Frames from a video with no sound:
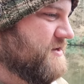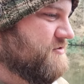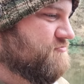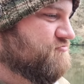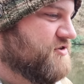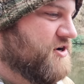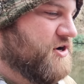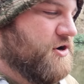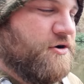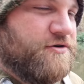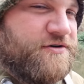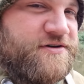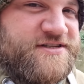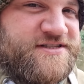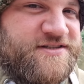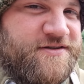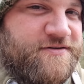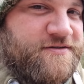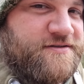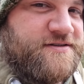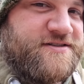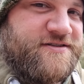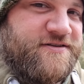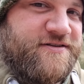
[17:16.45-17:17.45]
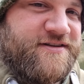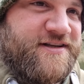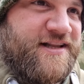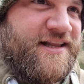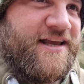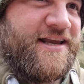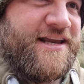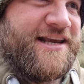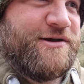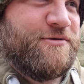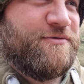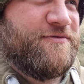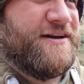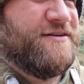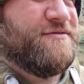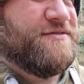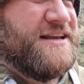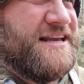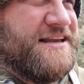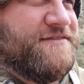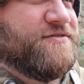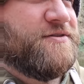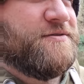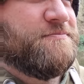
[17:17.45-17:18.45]
reconnaissance on the lake without
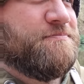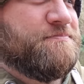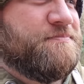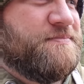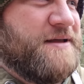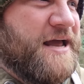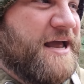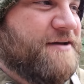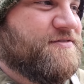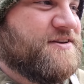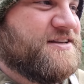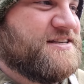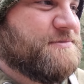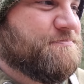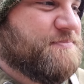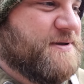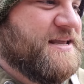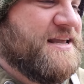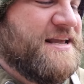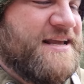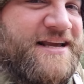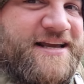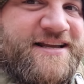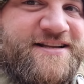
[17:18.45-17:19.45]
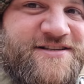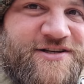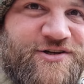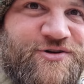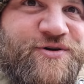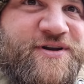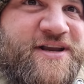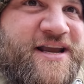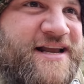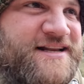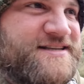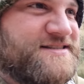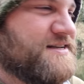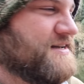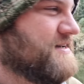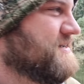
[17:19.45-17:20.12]
even having to be here to look at